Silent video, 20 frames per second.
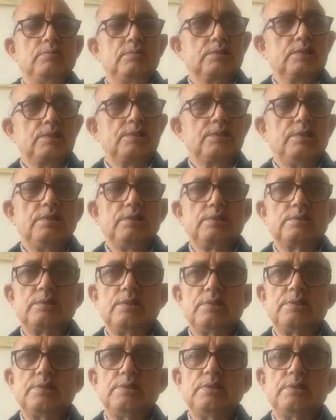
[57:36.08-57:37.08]
certain
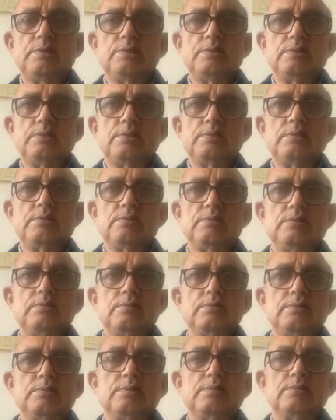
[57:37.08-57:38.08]
other,
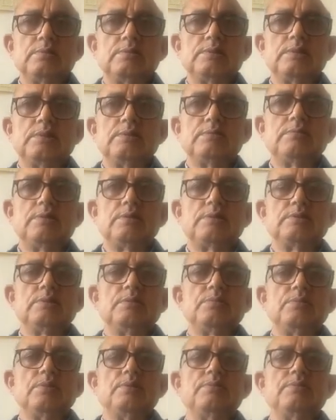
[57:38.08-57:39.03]
say for example,